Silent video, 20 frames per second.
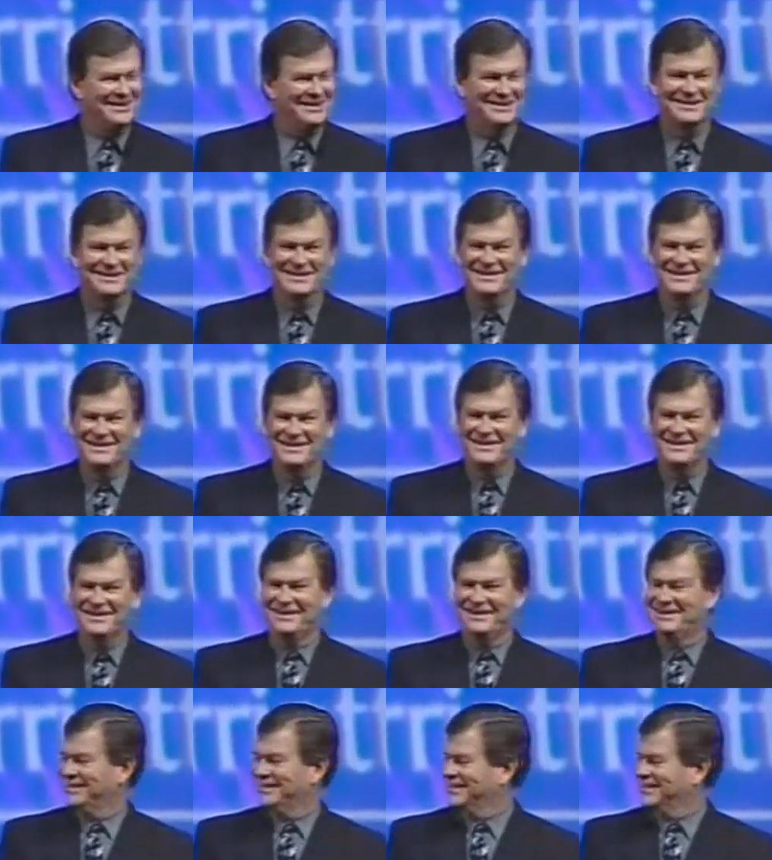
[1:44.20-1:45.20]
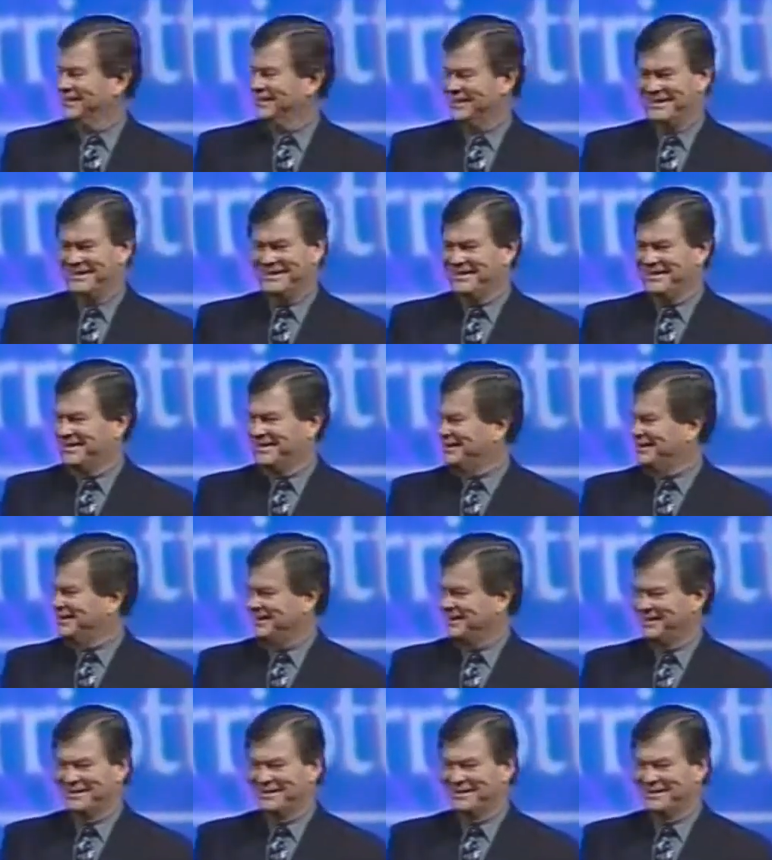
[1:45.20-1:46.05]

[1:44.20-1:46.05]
[no speech]